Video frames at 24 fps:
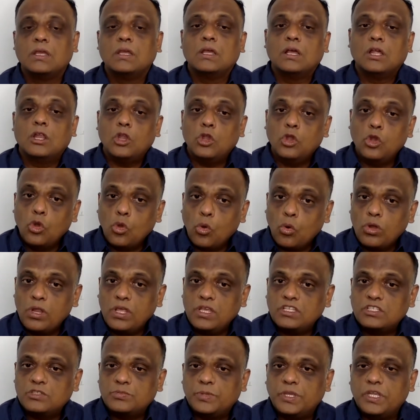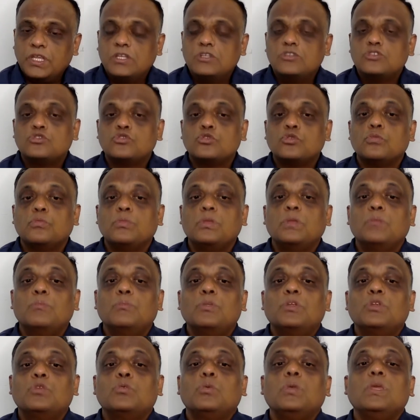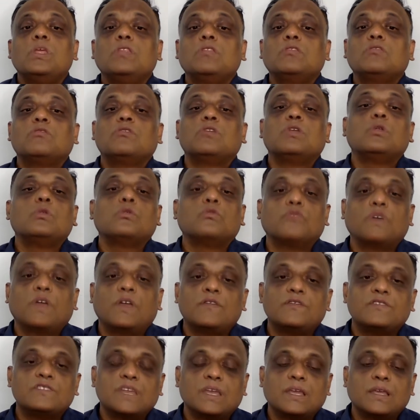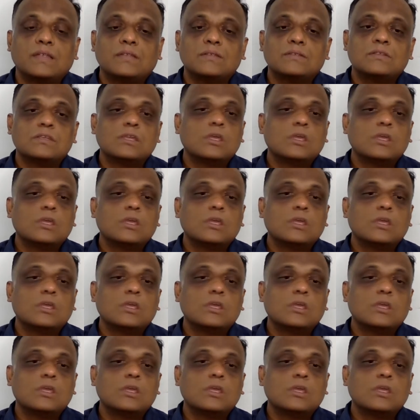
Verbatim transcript: loading speed should be between three to five seconds.